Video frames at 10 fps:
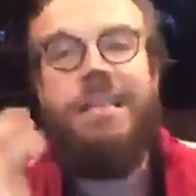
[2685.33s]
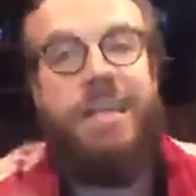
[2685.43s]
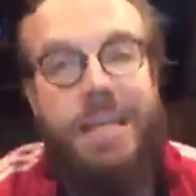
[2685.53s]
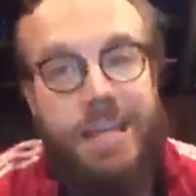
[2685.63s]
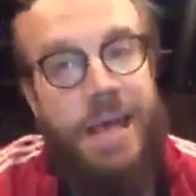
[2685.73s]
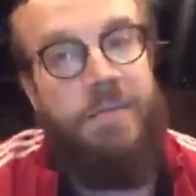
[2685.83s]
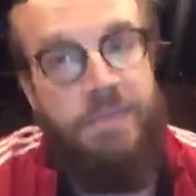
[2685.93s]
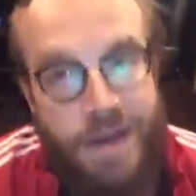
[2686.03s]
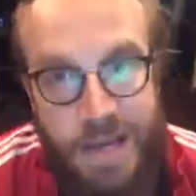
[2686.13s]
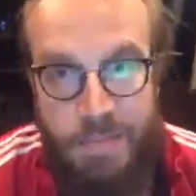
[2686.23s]
into that
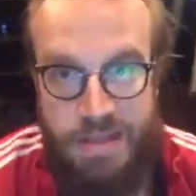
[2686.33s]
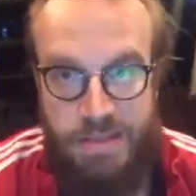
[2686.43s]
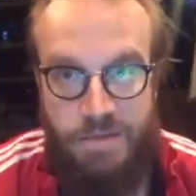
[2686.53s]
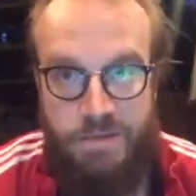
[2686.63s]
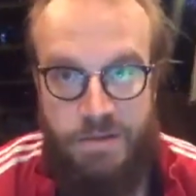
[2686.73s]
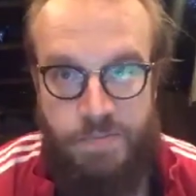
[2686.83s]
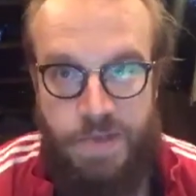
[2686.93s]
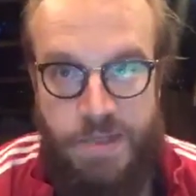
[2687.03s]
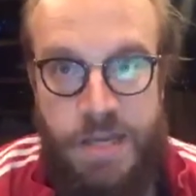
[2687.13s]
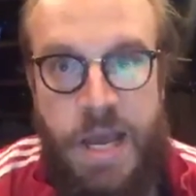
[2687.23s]
fucking mess in the first place.